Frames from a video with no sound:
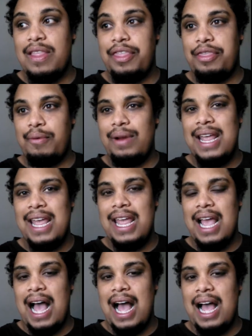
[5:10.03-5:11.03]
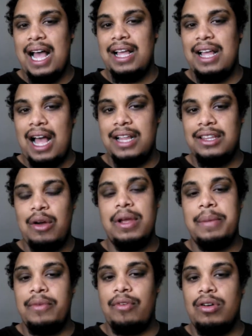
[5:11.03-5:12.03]
3, don't
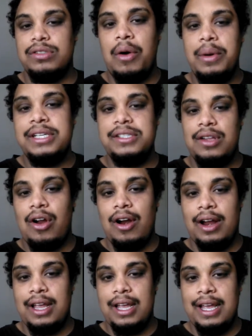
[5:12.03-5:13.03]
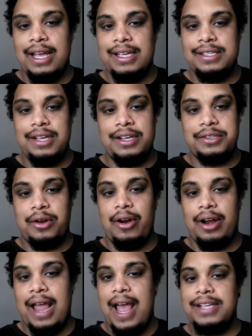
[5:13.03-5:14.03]
get me wrong, Tony Stark is a
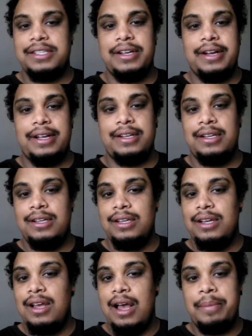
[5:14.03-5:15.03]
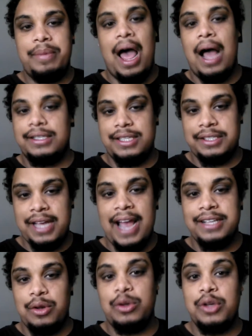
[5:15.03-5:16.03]
sarcastic, obnoxious
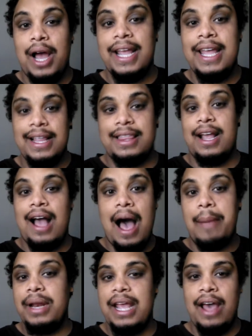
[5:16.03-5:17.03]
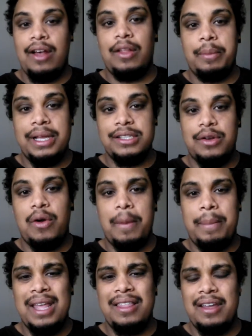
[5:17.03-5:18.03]
asshole, so I get the comedy element's going
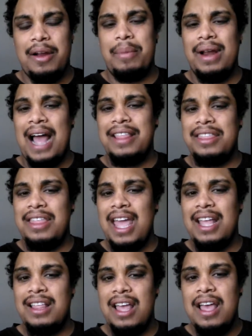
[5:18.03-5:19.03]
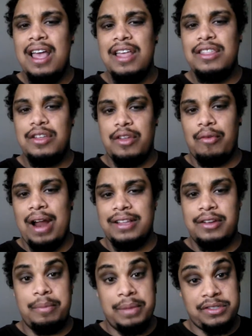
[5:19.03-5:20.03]
to be there, but I think the
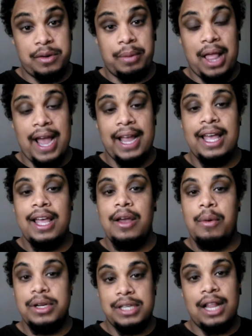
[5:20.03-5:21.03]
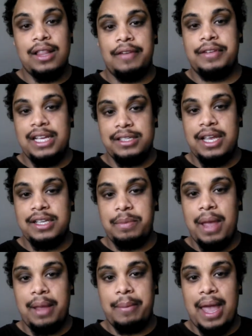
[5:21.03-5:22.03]
director, Mr. Black, which I love Kiss Kiss
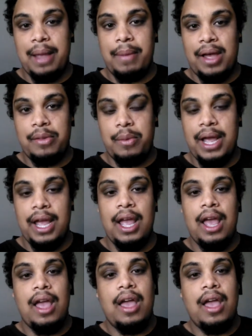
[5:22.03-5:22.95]
Bang Bang, by the way,